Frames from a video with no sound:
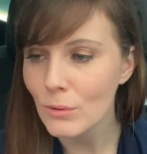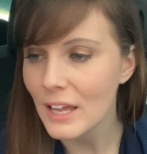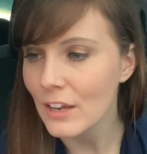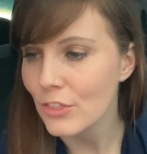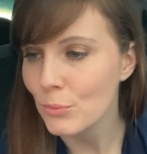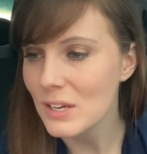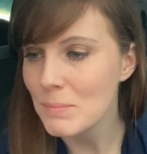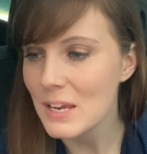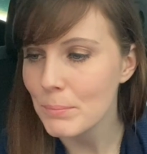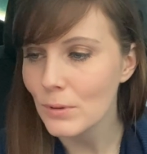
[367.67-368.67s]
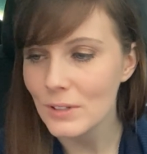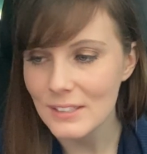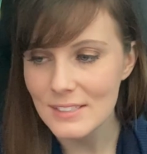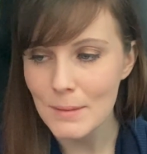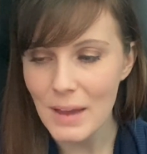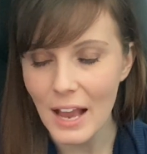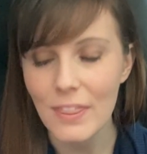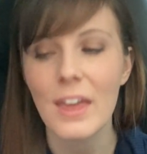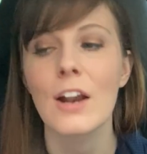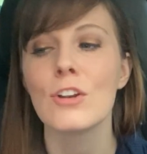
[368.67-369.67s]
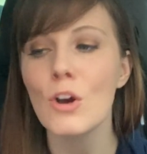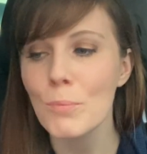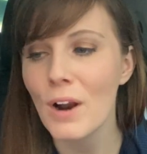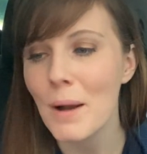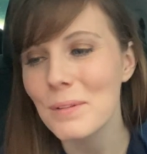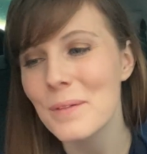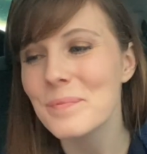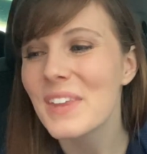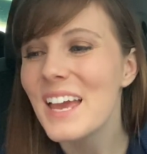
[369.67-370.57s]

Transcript: like three people could sit back there, no problem.